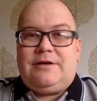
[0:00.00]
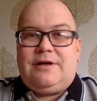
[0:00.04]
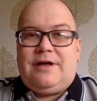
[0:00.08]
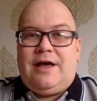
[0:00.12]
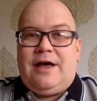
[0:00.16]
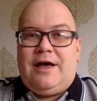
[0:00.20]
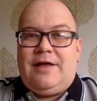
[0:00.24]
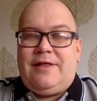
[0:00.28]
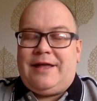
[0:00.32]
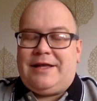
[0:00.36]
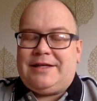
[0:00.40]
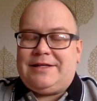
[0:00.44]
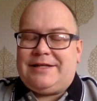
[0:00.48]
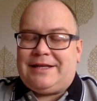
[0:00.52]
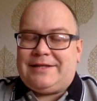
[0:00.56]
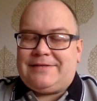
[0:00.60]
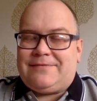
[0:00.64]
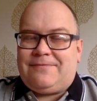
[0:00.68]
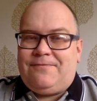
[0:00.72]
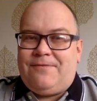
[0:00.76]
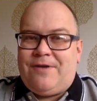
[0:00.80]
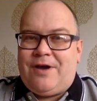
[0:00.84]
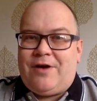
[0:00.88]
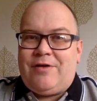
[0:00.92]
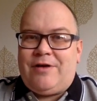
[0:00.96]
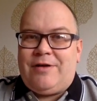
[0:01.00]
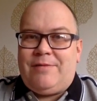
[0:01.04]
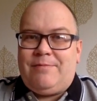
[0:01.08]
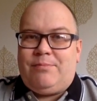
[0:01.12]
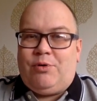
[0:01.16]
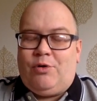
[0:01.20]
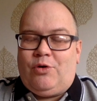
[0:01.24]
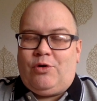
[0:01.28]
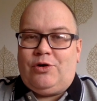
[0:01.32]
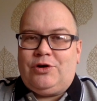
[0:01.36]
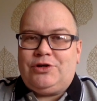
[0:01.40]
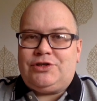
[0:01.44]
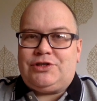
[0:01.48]
That's very
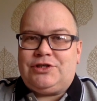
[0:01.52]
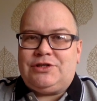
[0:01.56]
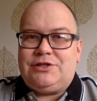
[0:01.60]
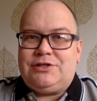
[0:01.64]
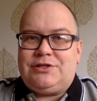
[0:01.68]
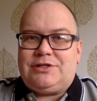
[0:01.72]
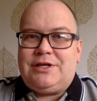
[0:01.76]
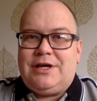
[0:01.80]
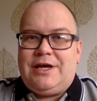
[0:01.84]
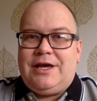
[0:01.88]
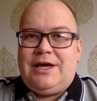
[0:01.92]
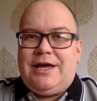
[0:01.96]
important.